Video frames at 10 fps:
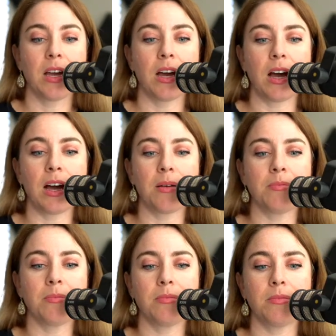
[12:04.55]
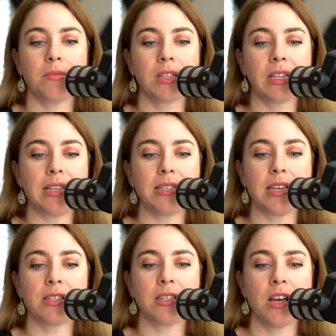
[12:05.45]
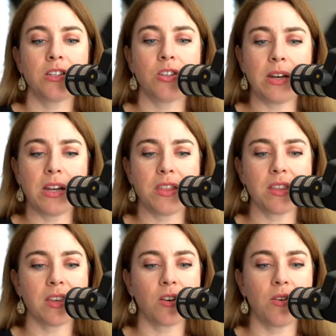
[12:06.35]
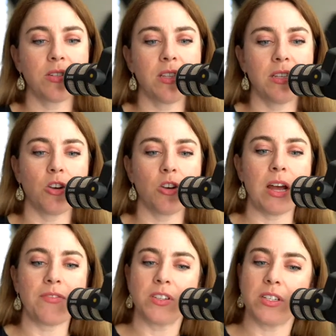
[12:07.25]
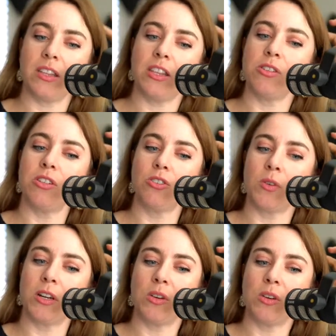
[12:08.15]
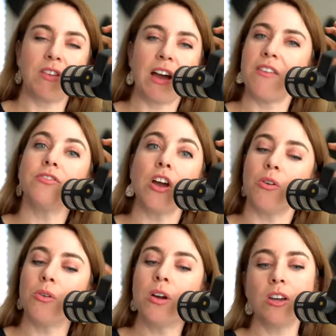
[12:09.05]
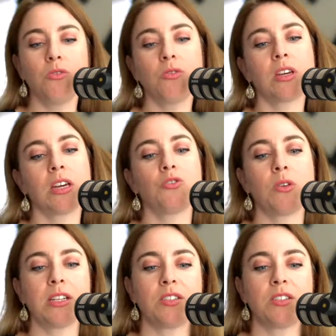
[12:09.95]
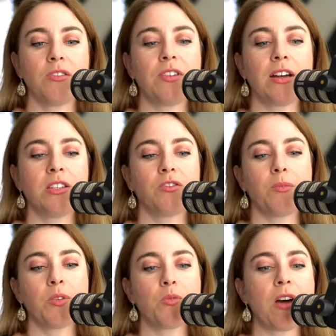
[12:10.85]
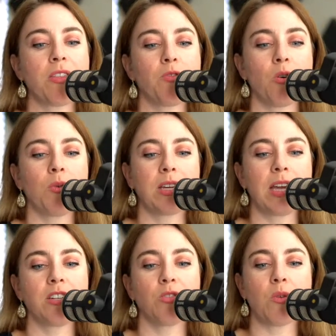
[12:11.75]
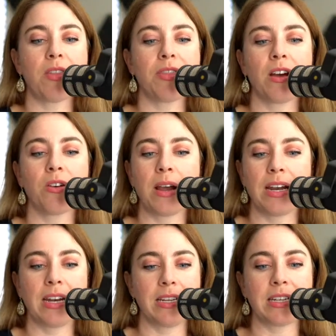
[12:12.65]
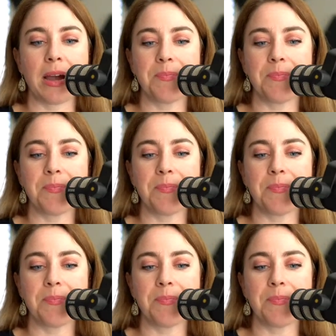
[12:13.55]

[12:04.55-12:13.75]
Glenn says, so anything that goes in this year would have to sit there until 2025? No, you can transfer funds from the Roth 401k to the Roth IRA at any time.